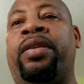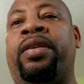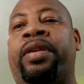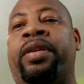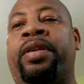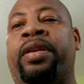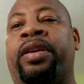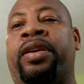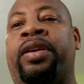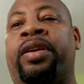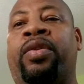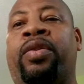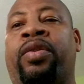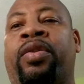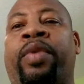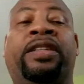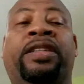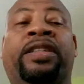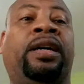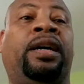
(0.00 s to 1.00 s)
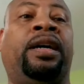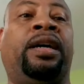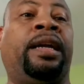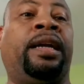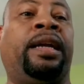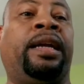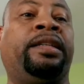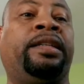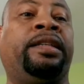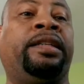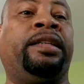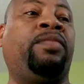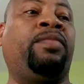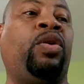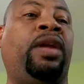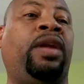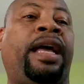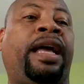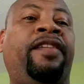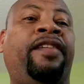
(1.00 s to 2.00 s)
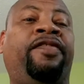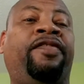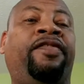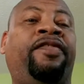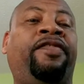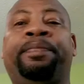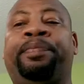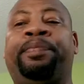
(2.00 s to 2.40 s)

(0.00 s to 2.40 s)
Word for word: you know, we have to talk a little bit about life.